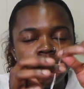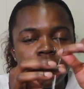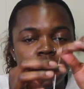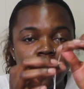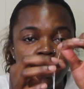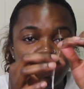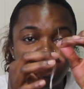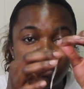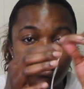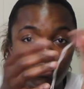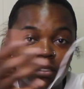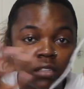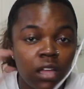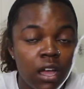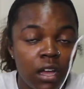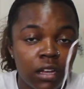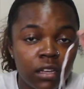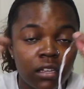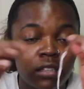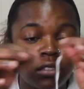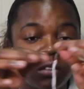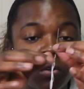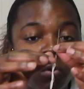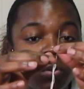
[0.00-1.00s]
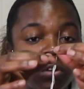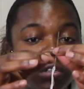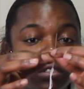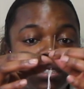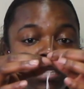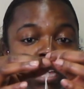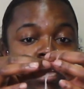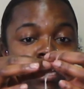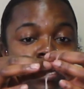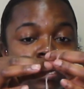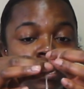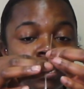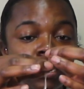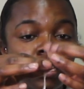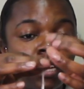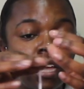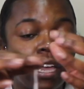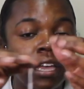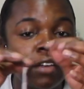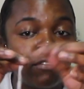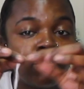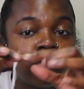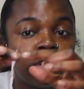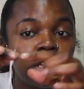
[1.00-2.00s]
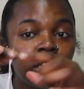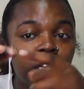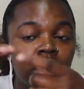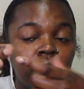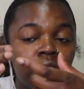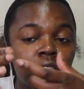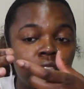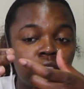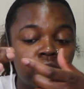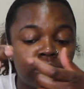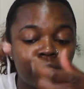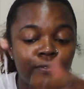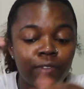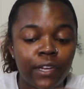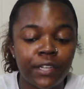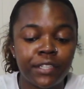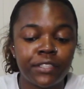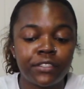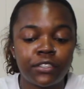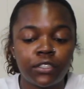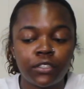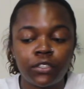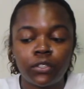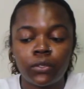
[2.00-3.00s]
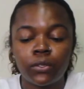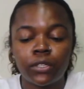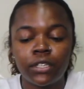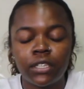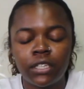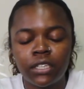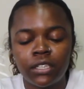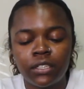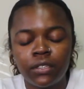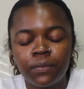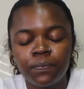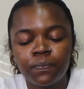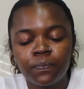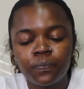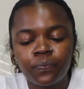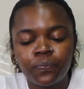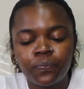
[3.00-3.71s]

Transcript: And it's stuck. It's going to stay there. It really is very secure there.